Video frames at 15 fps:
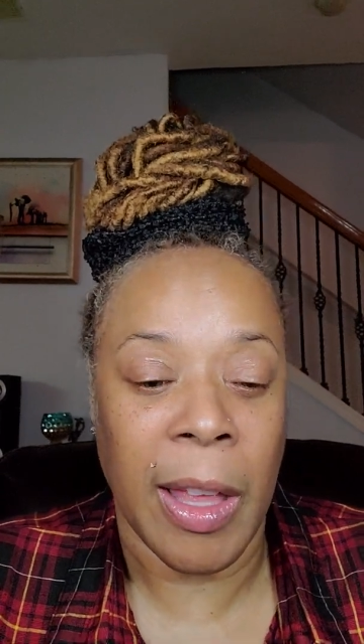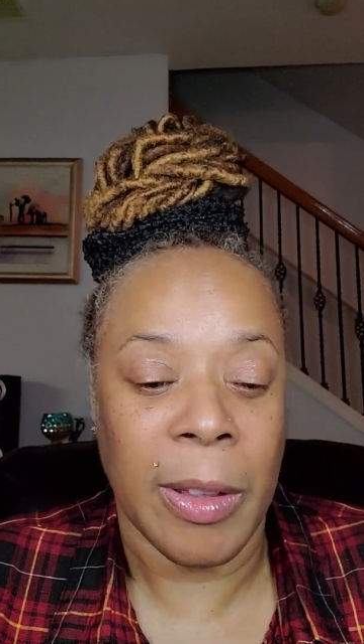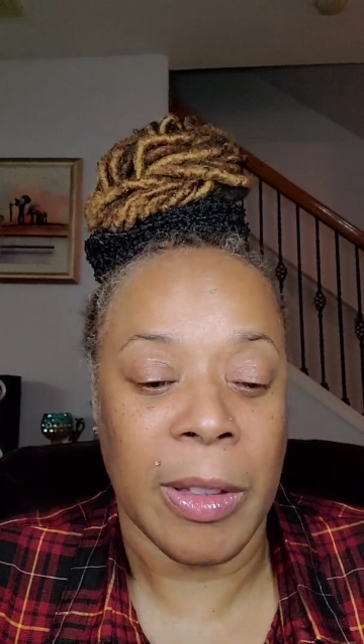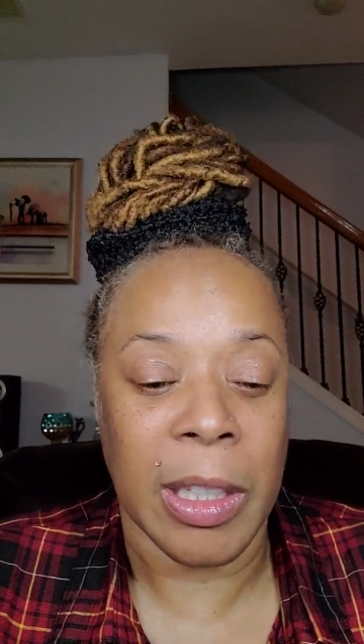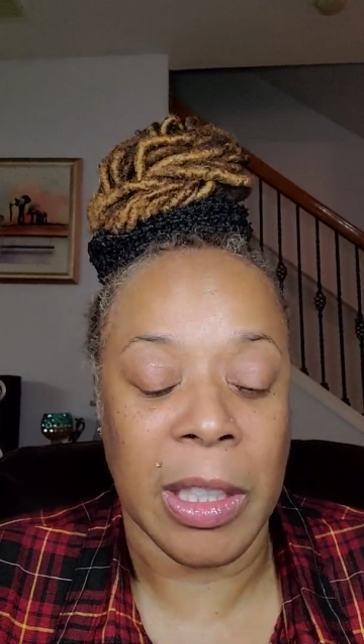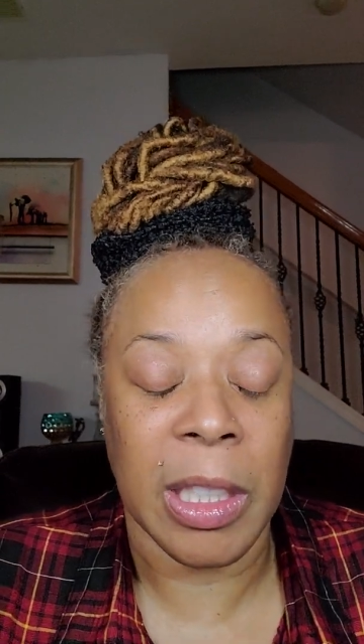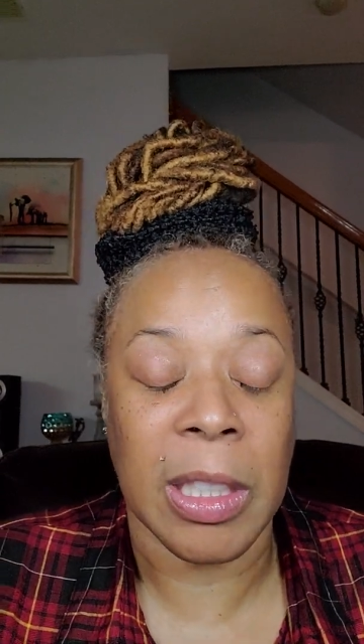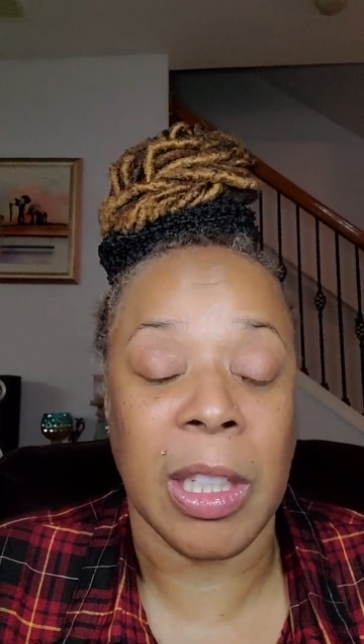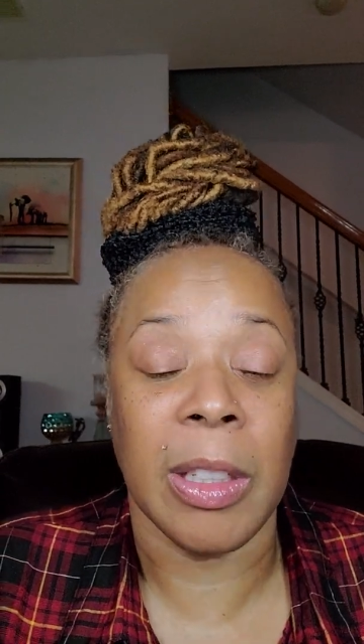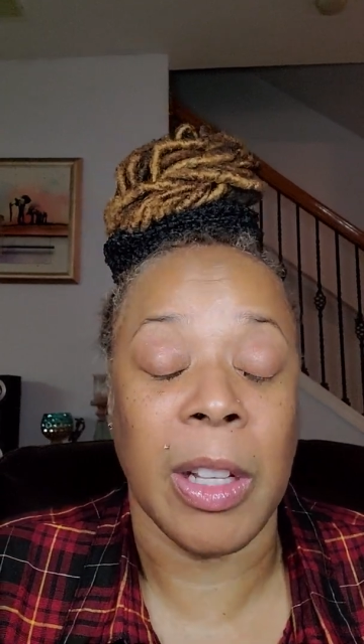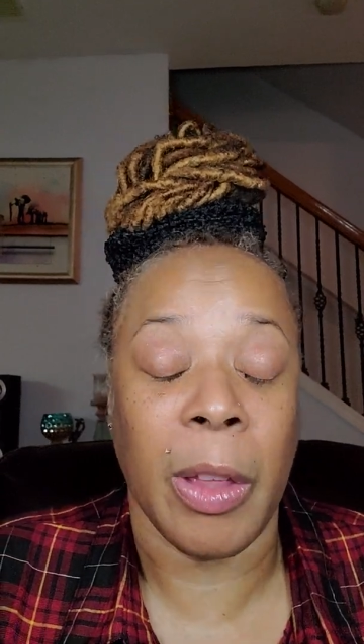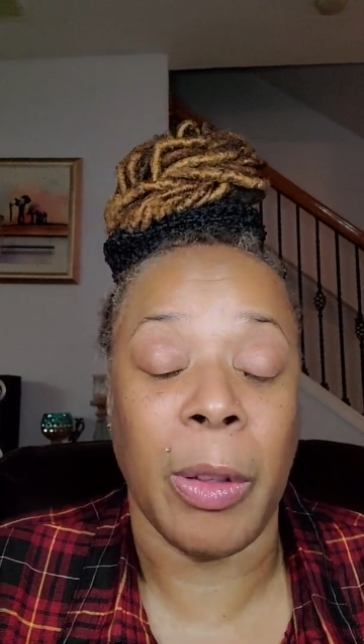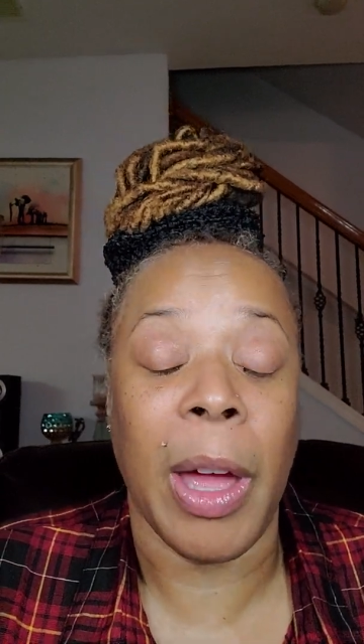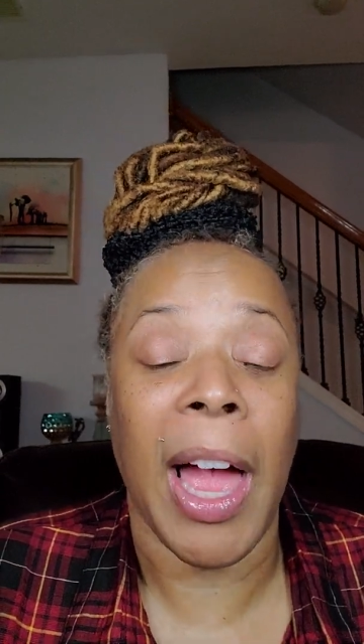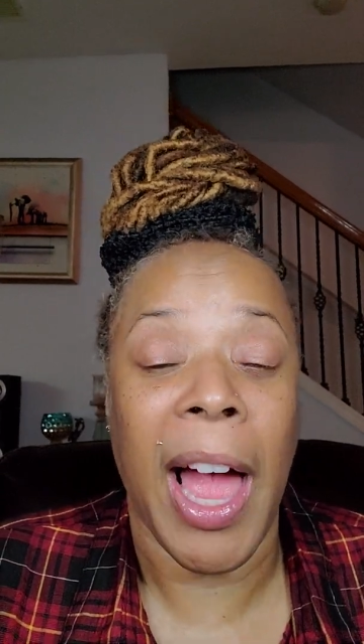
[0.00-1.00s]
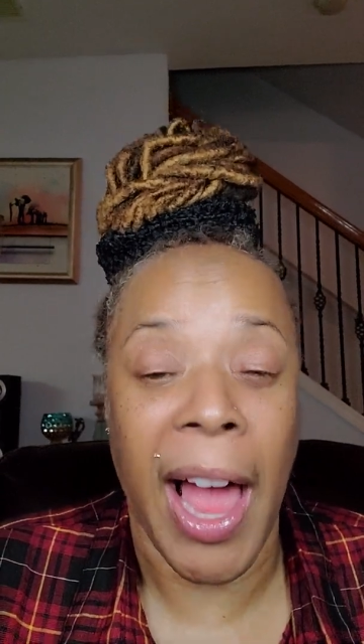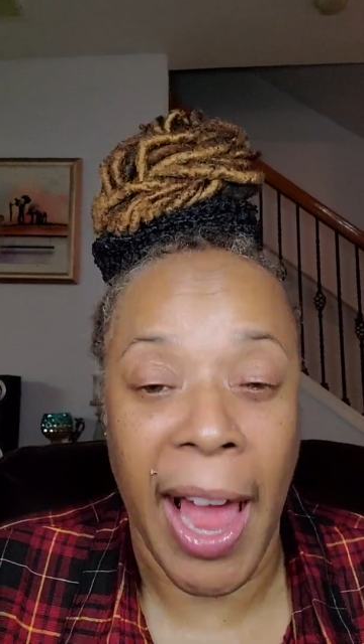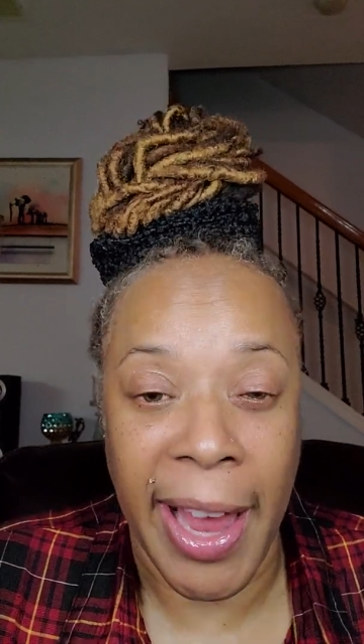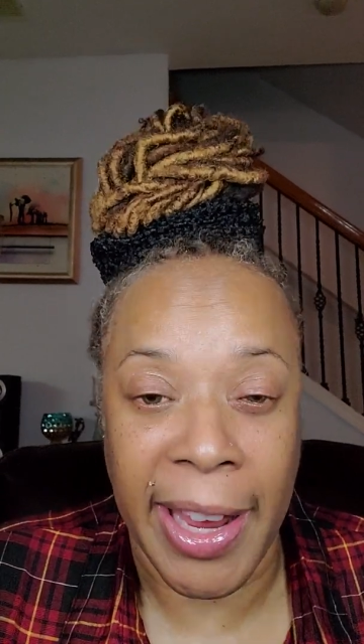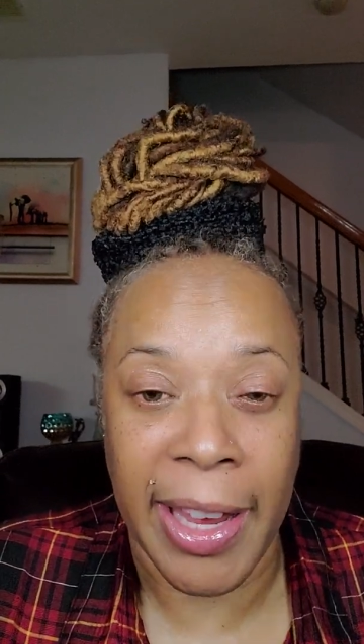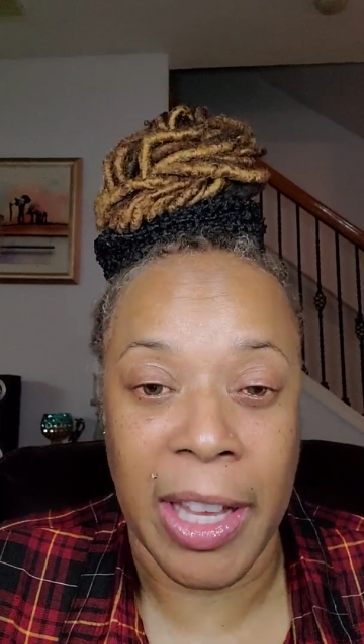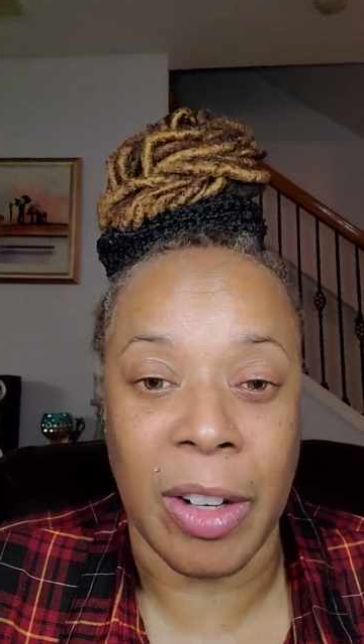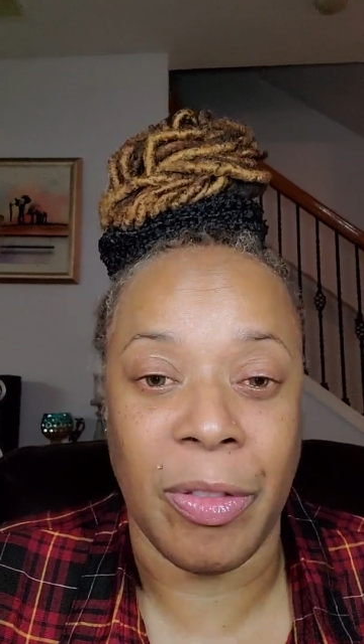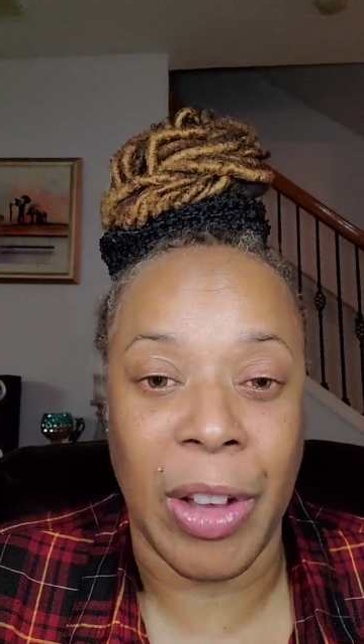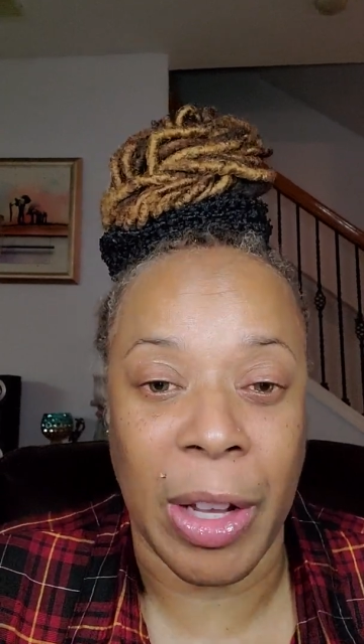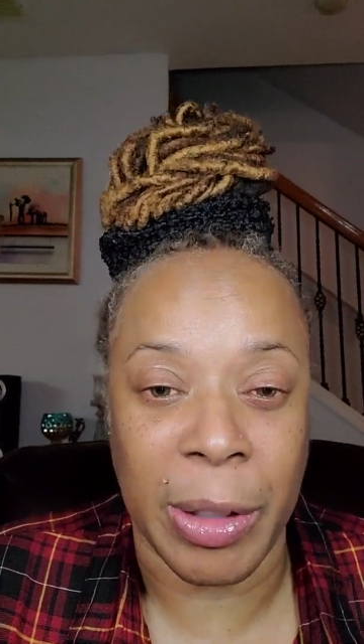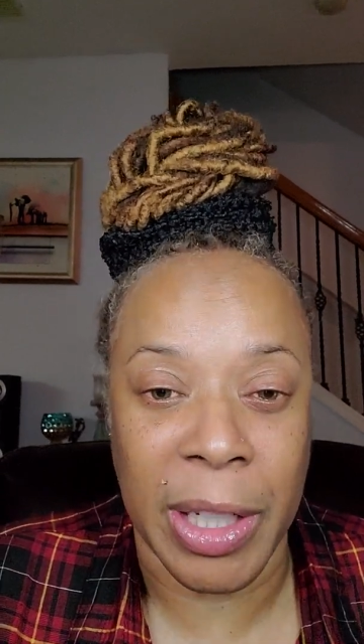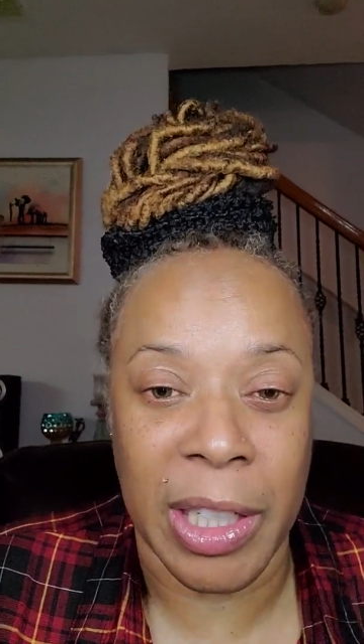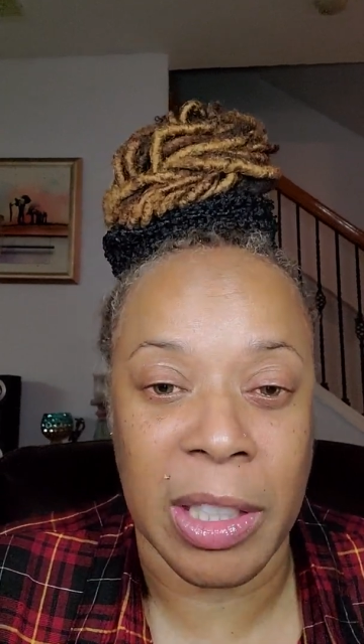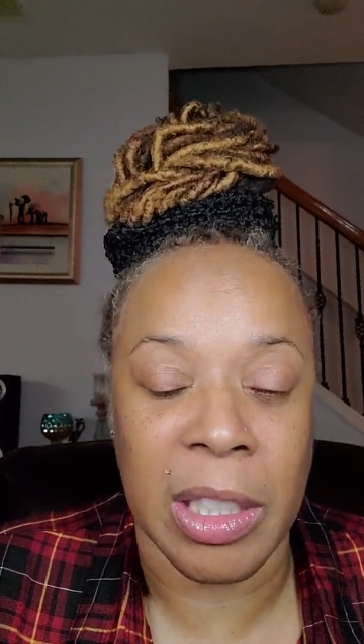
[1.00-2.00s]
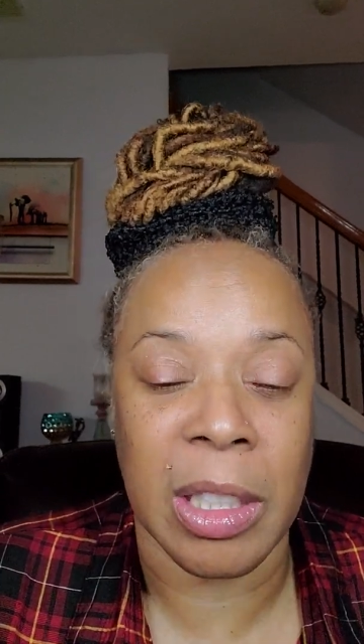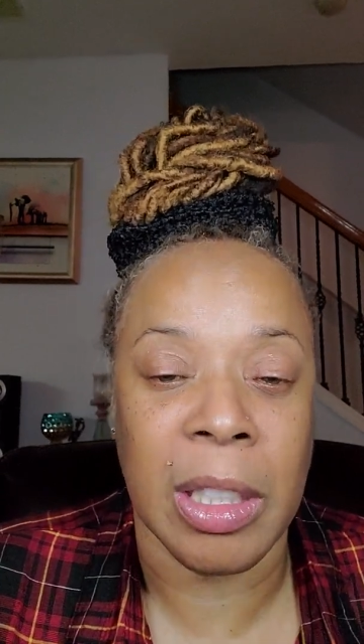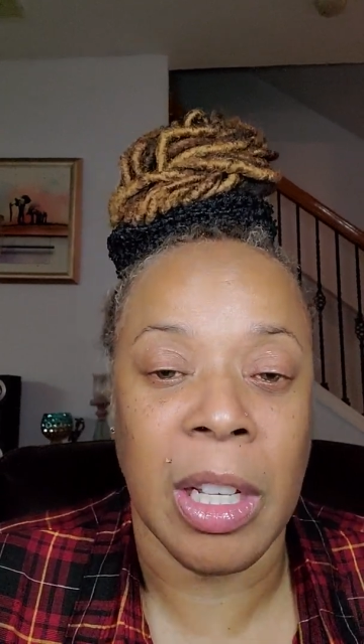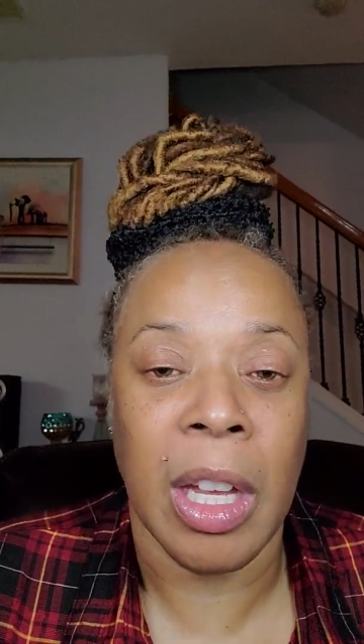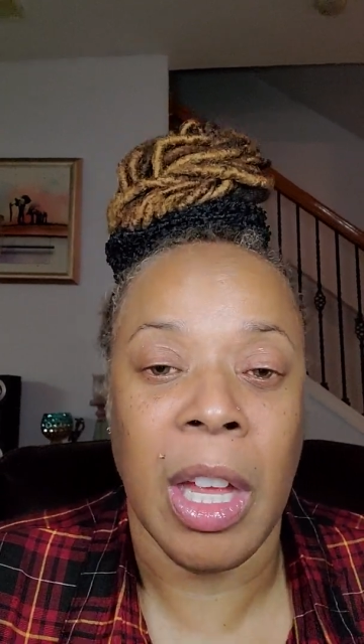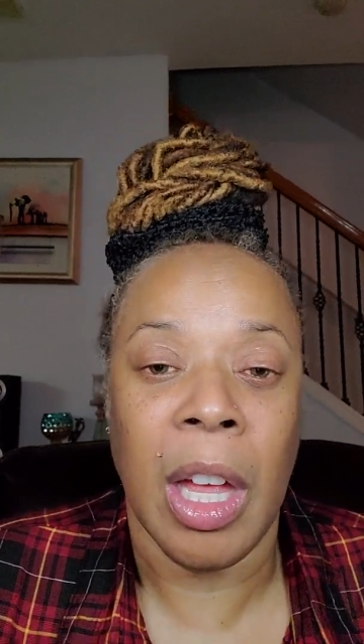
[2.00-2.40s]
This is another high-end foundation.